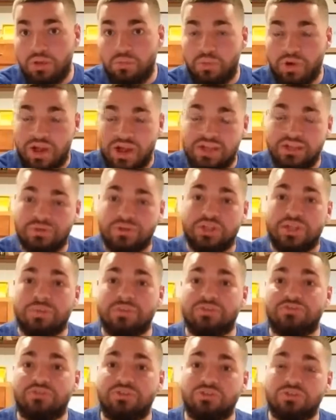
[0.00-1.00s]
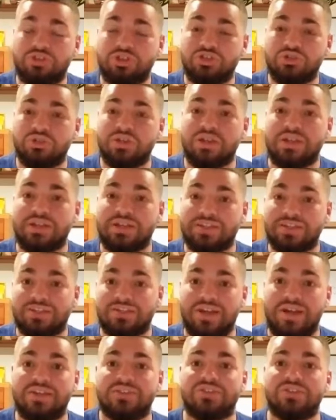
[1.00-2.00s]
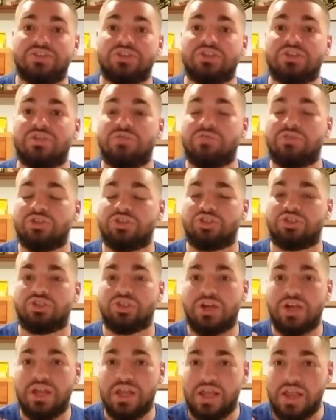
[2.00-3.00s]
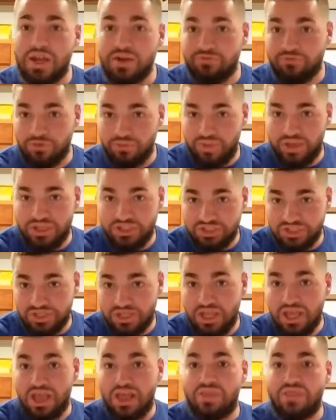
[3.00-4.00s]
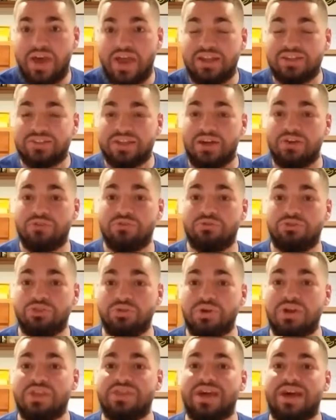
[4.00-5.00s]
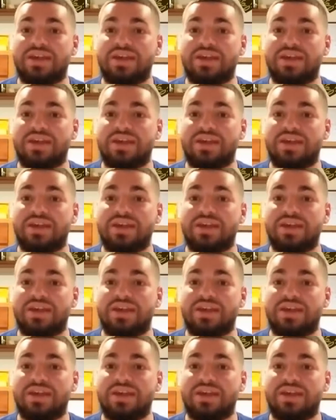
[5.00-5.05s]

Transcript: But guys, I want to keep this video short and concise and just give you the straight information. That is how you do it.